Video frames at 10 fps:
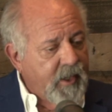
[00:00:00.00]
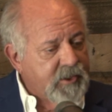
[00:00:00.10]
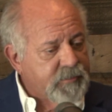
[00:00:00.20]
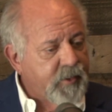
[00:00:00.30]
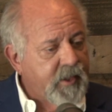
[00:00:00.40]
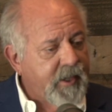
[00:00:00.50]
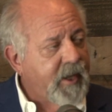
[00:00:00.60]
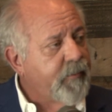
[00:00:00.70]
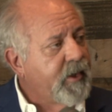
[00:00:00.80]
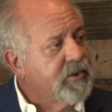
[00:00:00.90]
and spread it
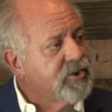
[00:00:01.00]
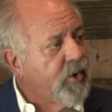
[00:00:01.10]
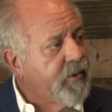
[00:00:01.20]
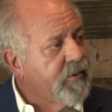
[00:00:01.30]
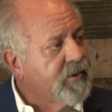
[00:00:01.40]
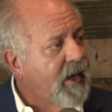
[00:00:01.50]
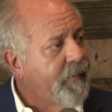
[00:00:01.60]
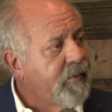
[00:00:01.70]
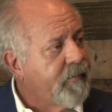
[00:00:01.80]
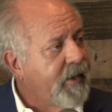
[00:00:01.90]
out, and we can solder it on
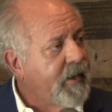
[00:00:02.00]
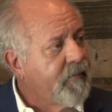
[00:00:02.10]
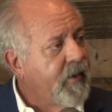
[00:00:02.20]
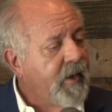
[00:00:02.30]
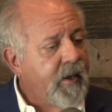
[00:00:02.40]
top of the band.